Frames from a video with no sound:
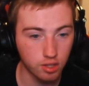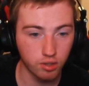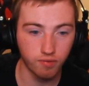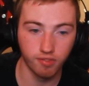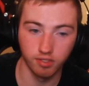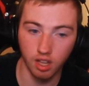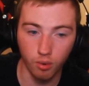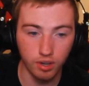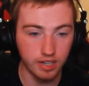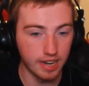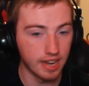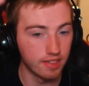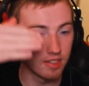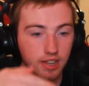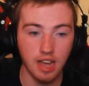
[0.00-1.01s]
flowing
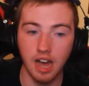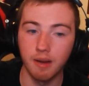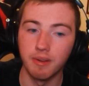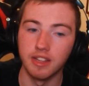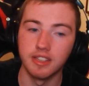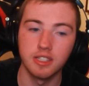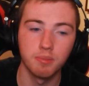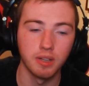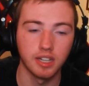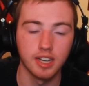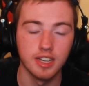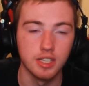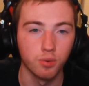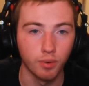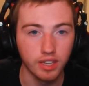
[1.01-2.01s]
in the comments,
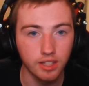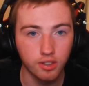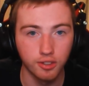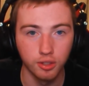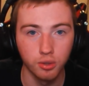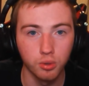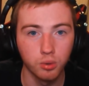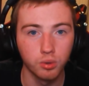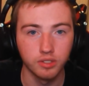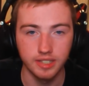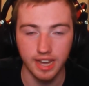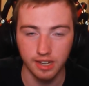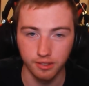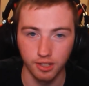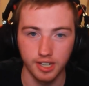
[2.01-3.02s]
because we do
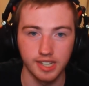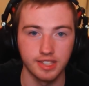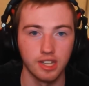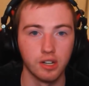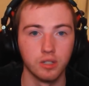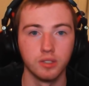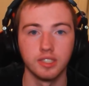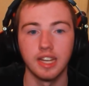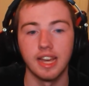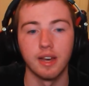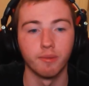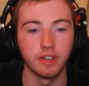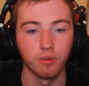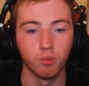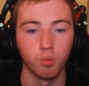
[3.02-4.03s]
take a look at those and
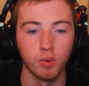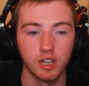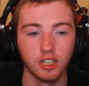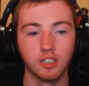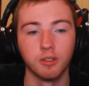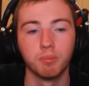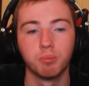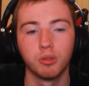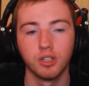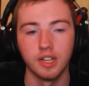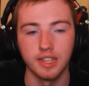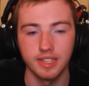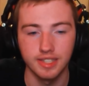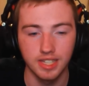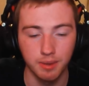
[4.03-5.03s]
we will
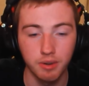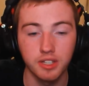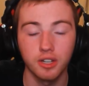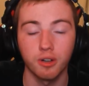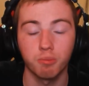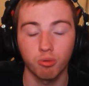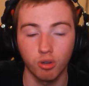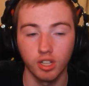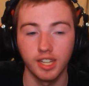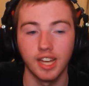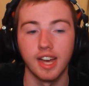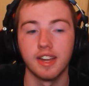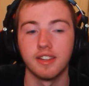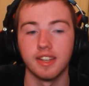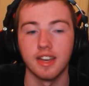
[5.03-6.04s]
put some of your brilliant
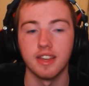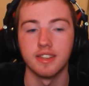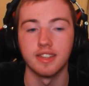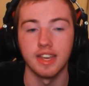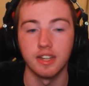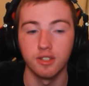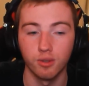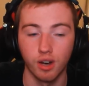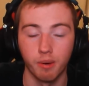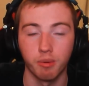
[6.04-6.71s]
ideas into